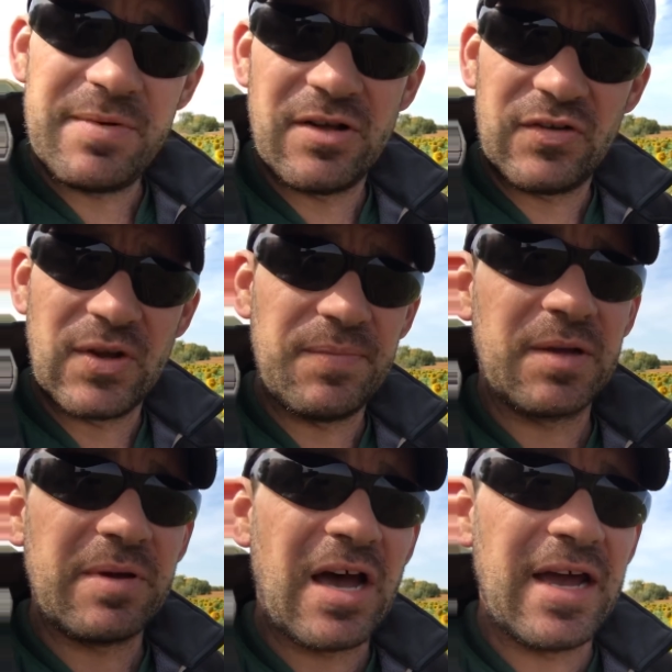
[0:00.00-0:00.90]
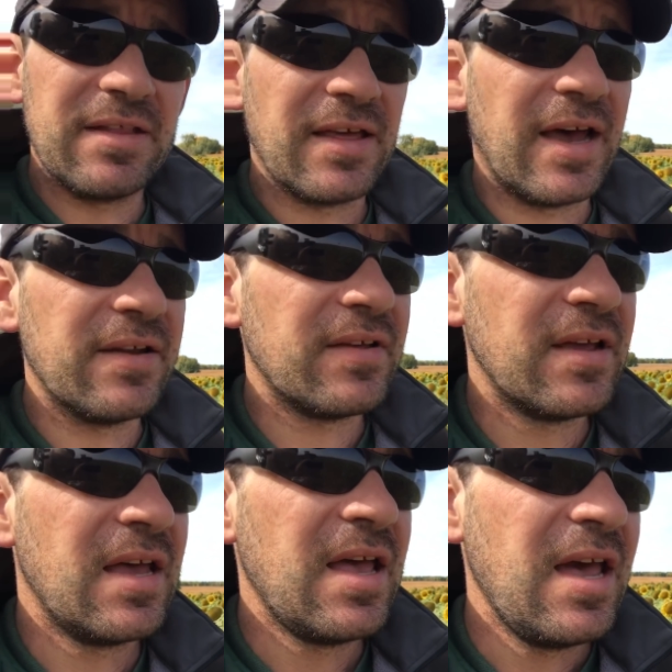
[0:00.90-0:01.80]
there's something behind that.
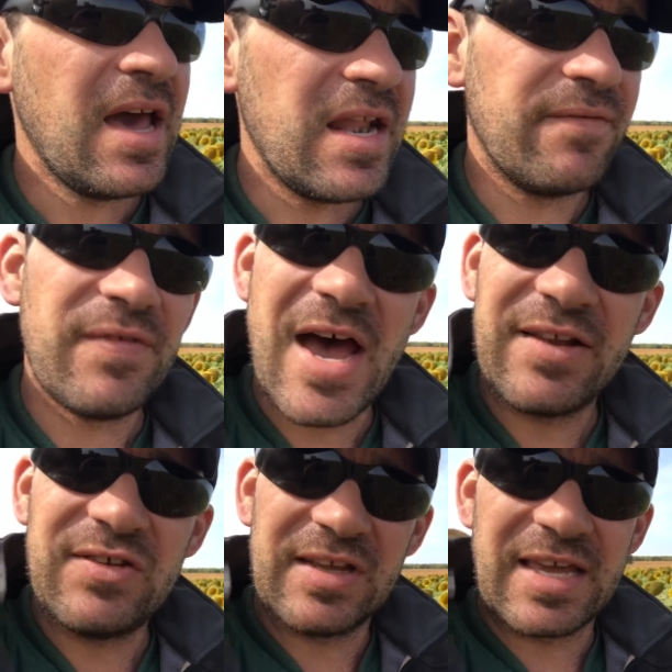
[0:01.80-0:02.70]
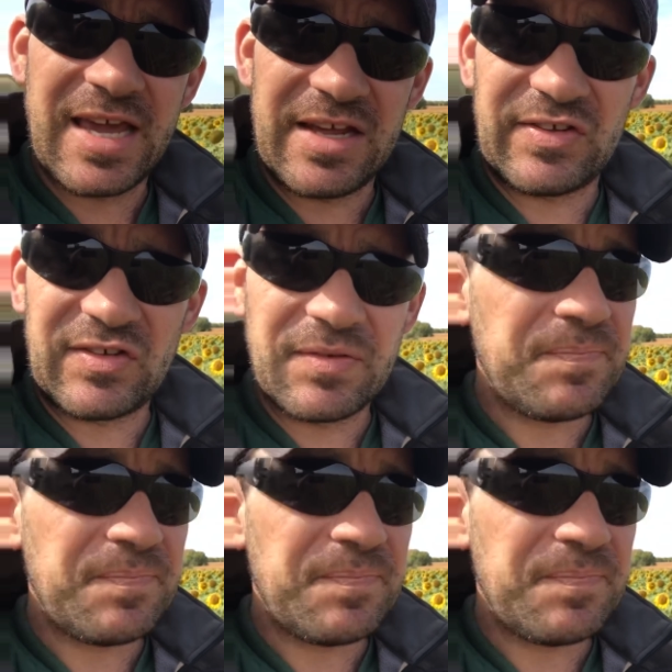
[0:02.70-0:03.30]
And if that's the case,